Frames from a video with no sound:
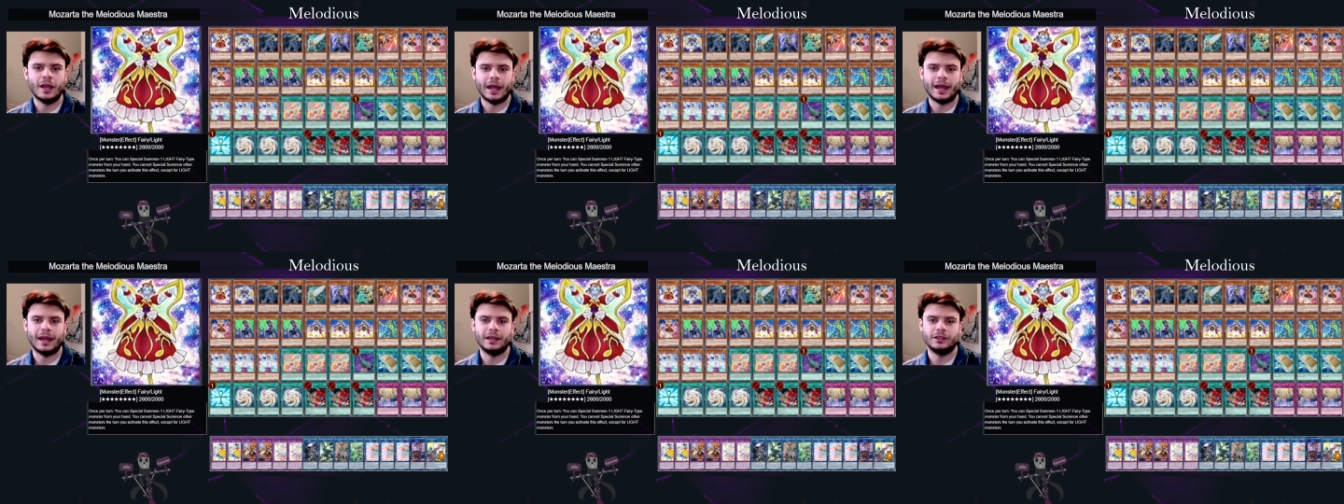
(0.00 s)

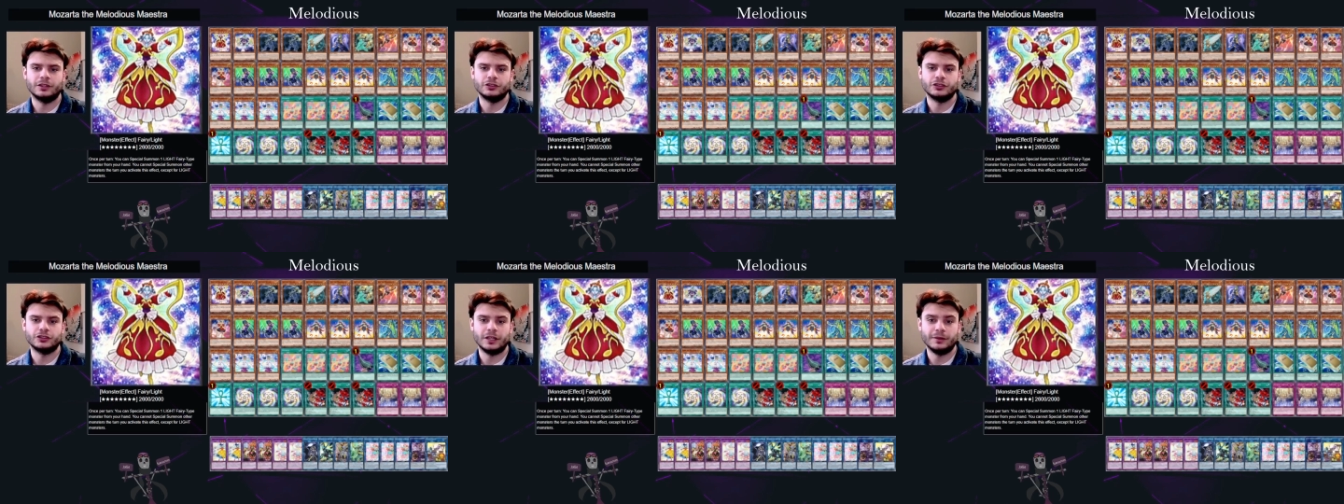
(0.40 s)

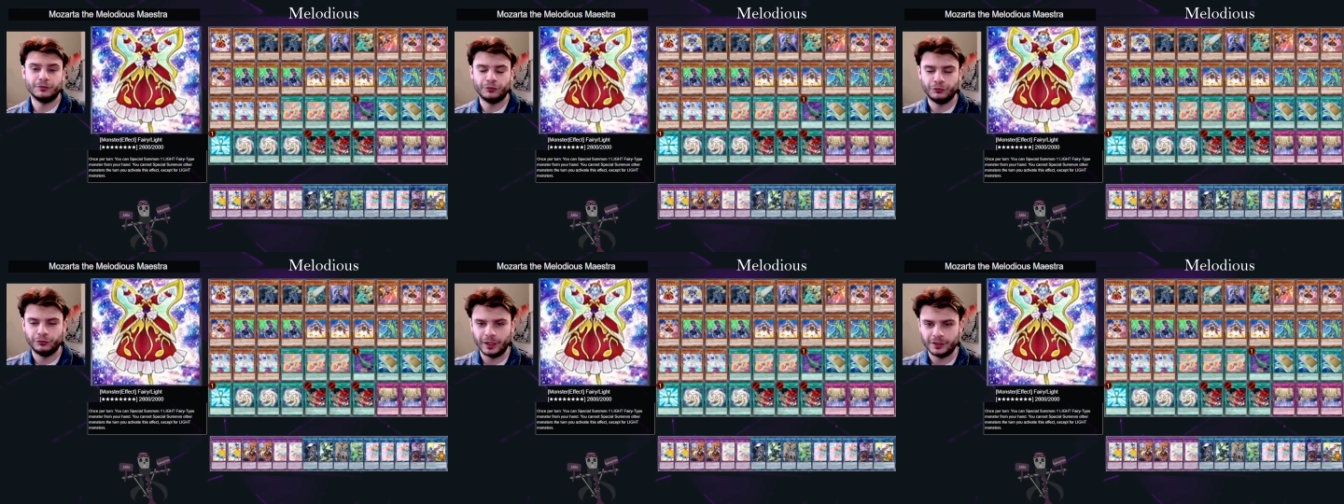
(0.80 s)
and
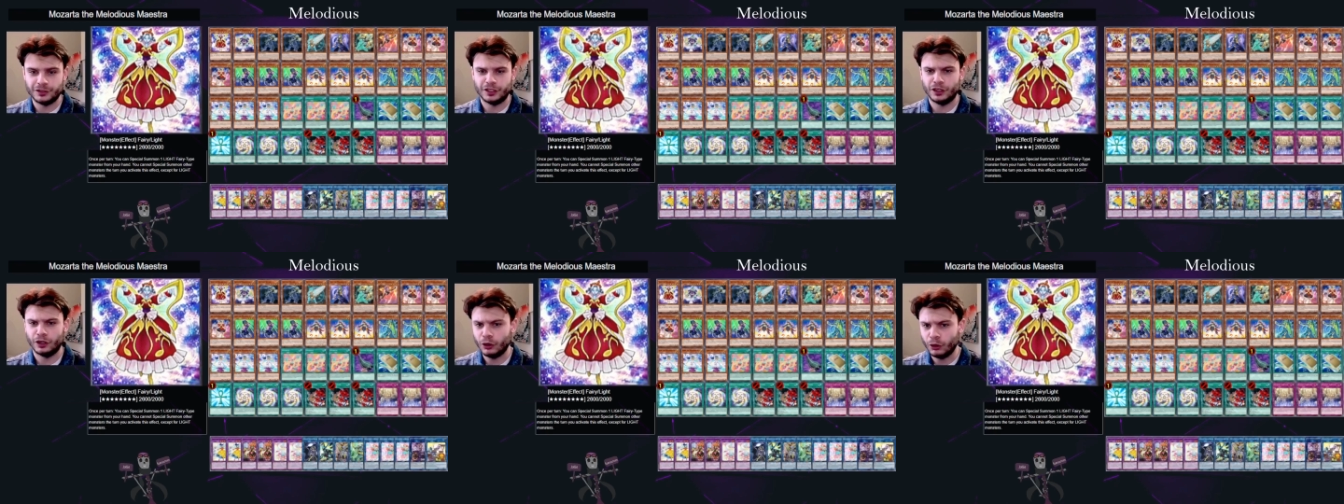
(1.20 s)

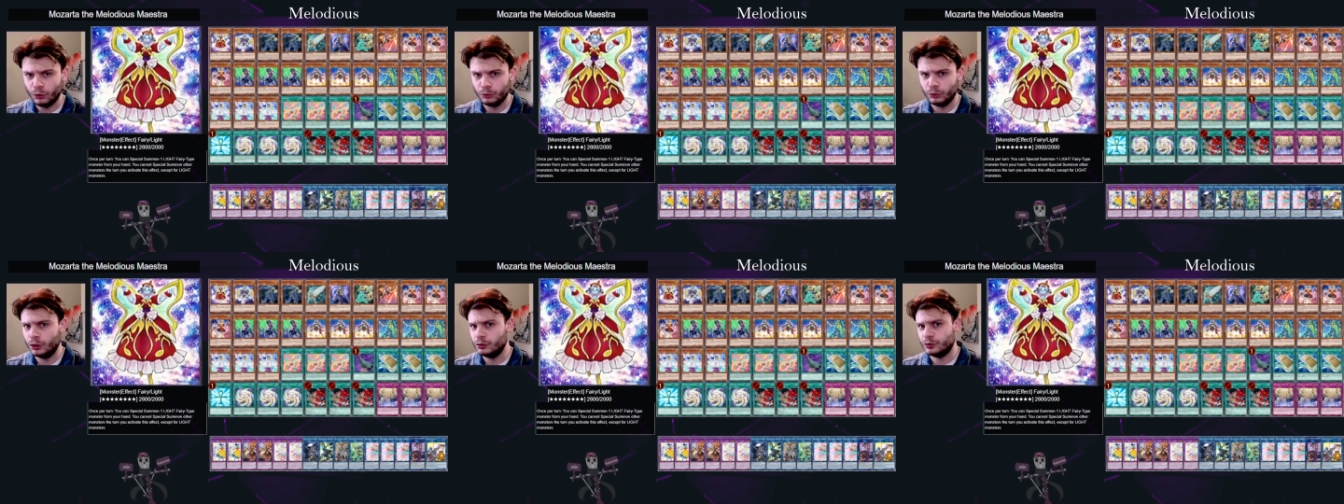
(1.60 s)
inflicting a
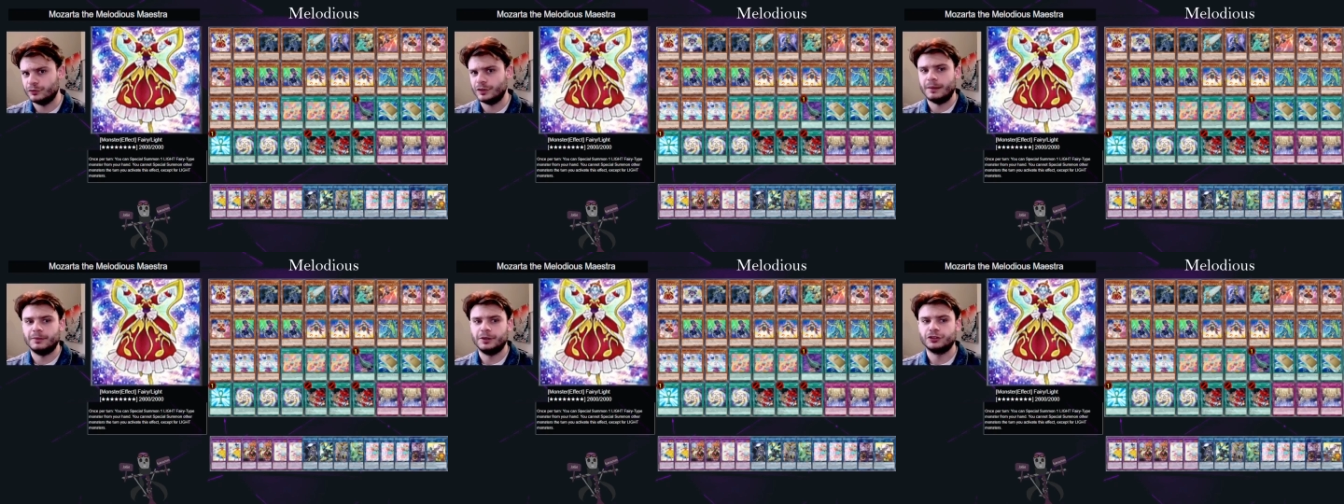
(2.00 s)
whole load of
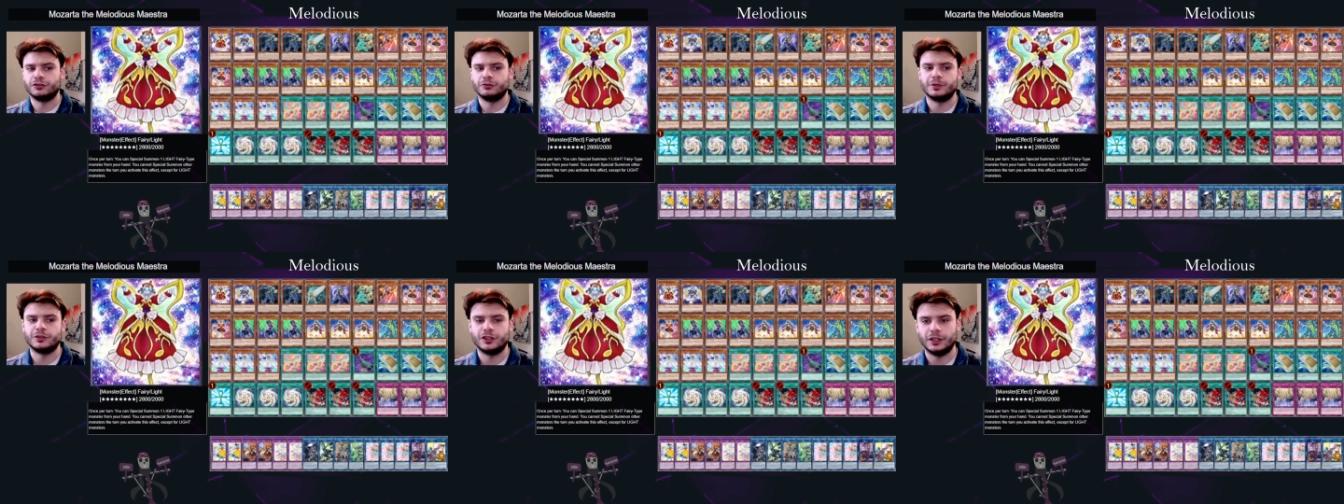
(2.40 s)
damage
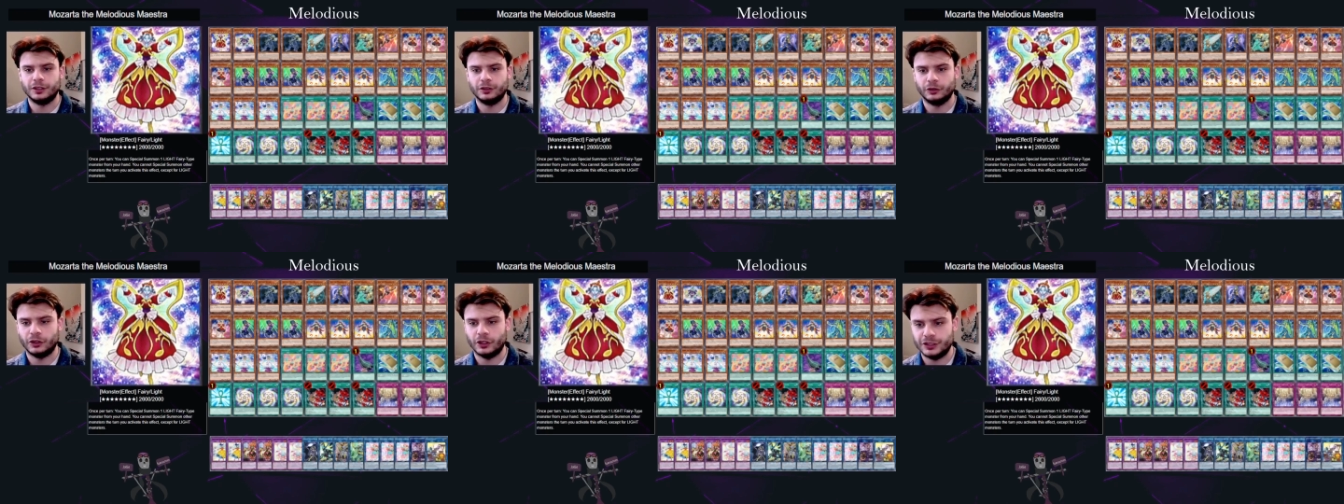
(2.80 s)
from a
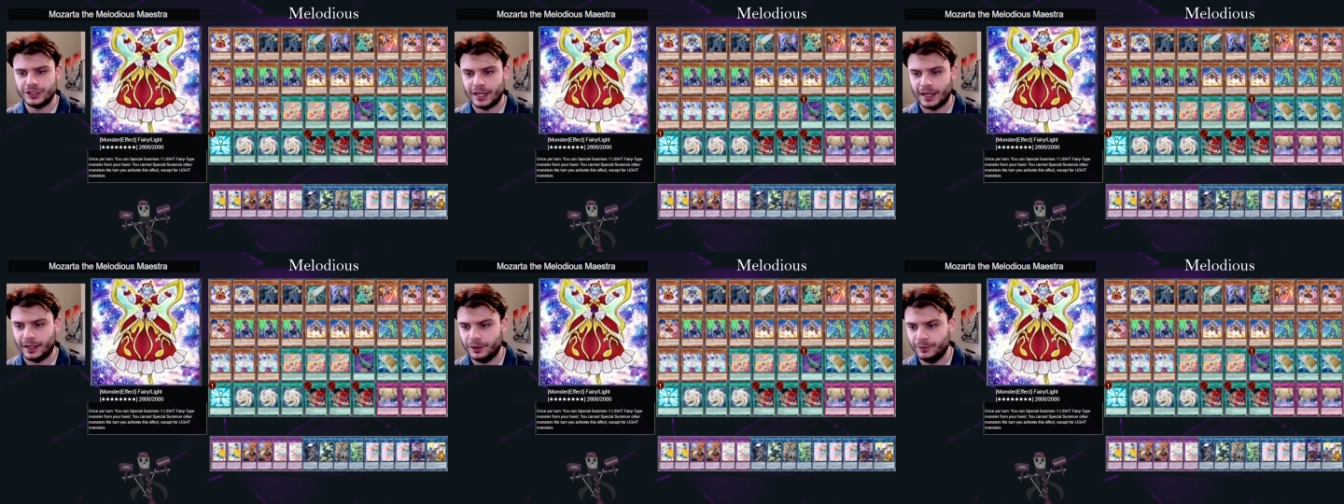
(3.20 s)
single
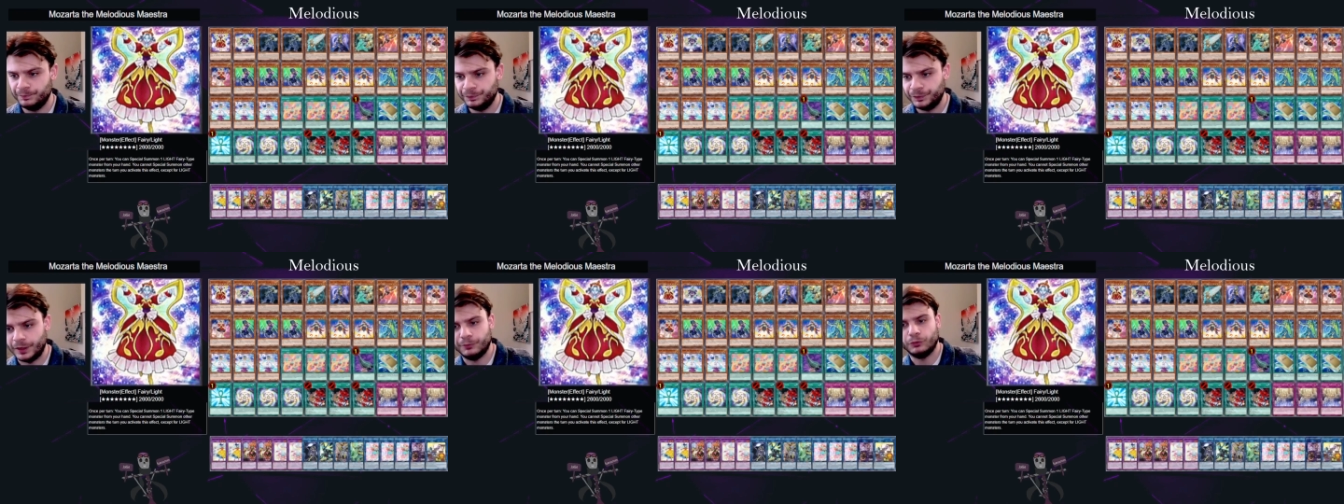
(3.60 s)
attack.
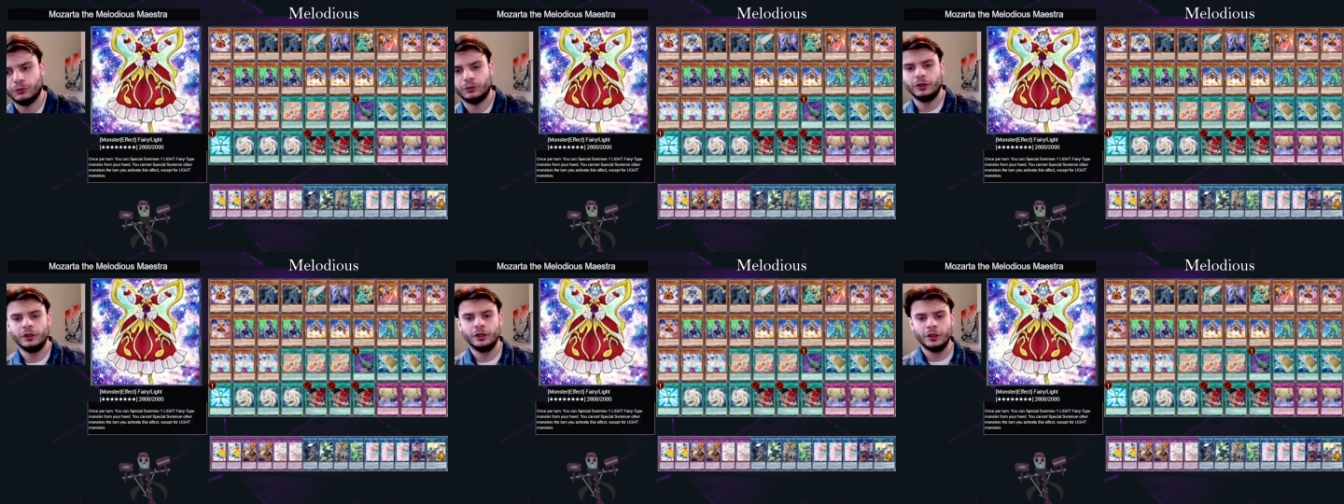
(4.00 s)
And
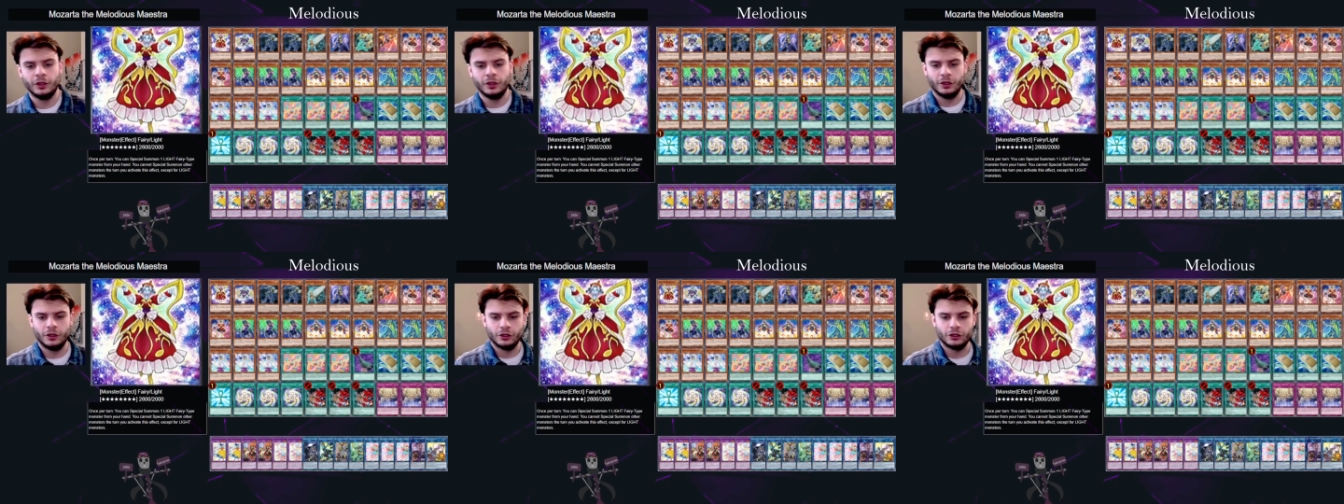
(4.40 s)
we'll
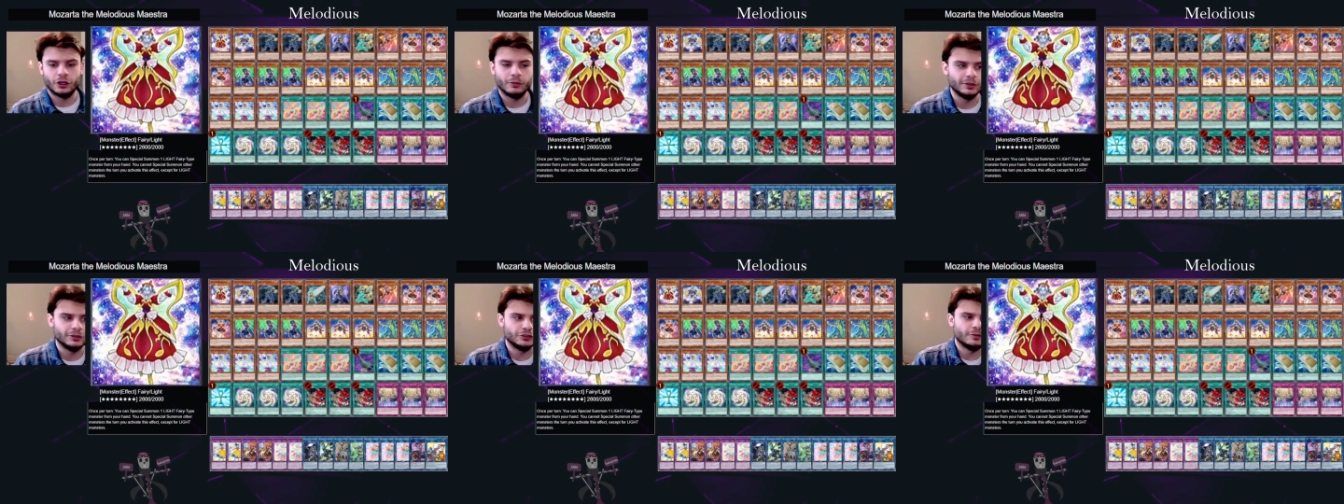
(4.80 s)
go
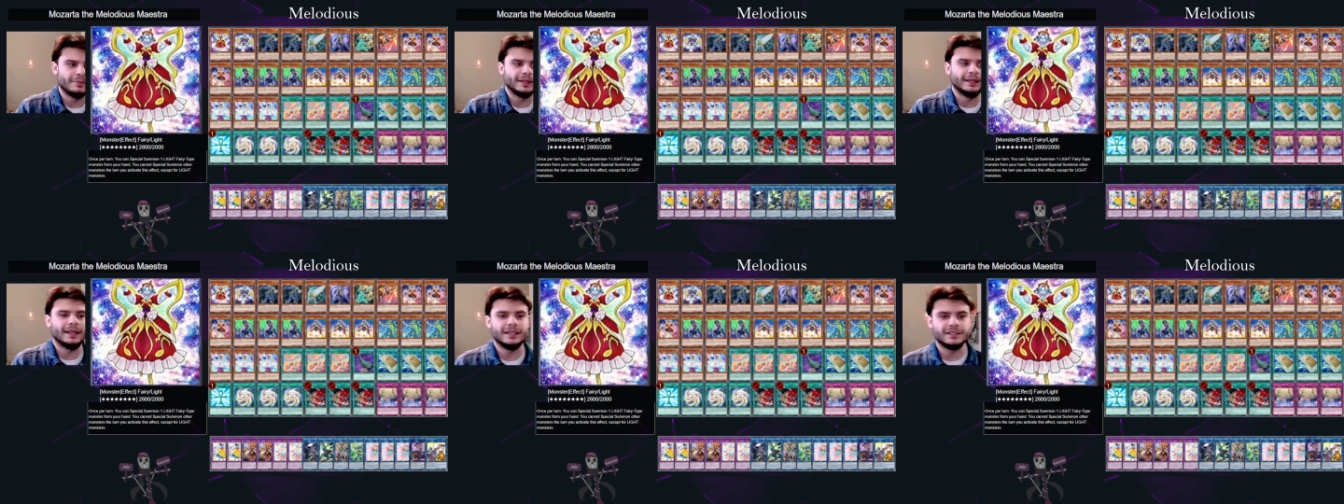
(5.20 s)
into a
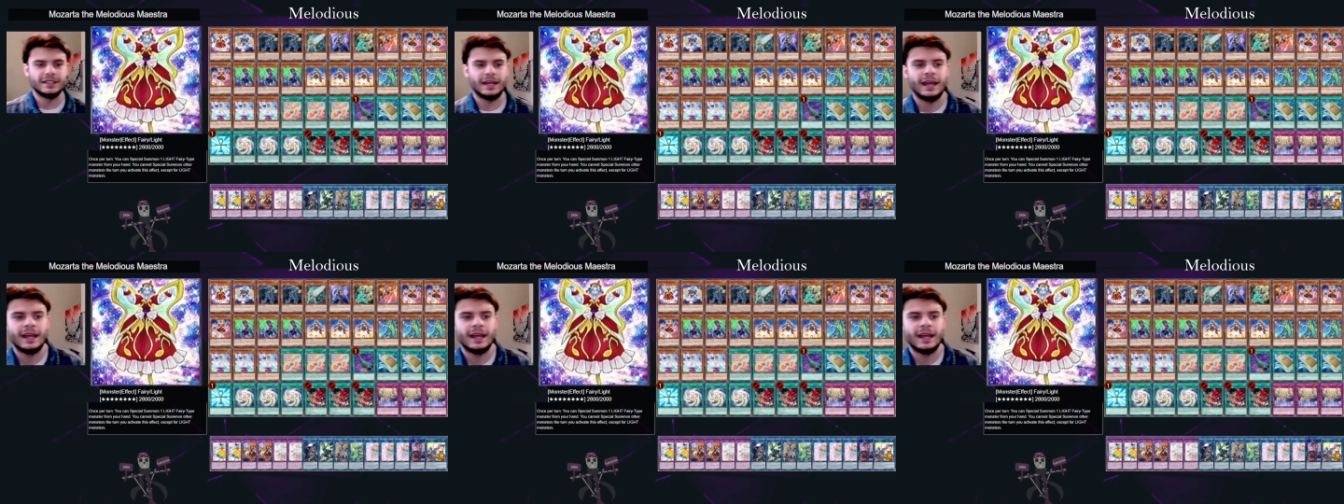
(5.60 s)
bit later